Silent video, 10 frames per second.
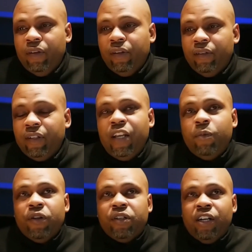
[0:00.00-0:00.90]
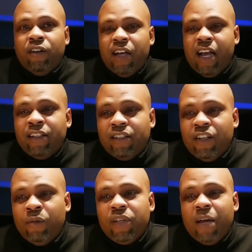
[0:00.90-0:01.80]
yourself as
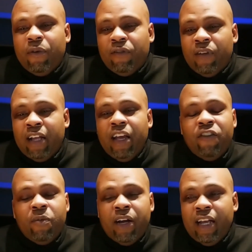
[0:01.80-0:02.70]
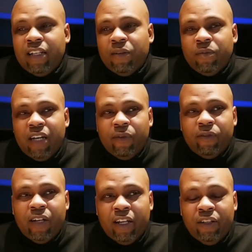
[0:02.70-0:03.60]
some type of value. Everybody has some type of
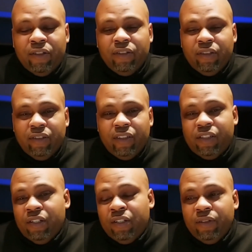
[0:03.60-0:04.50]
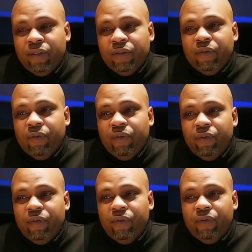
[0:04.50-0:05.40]
value. So
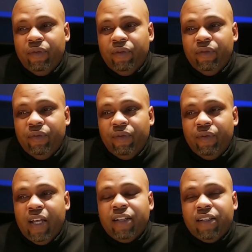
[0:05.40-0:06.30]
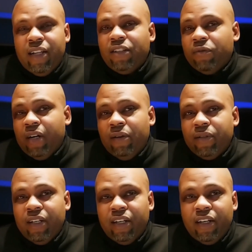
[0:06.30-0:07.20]
that's what I would
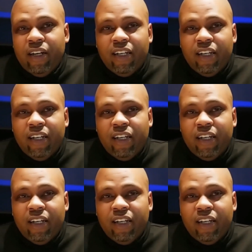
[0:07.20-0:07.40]
say to that.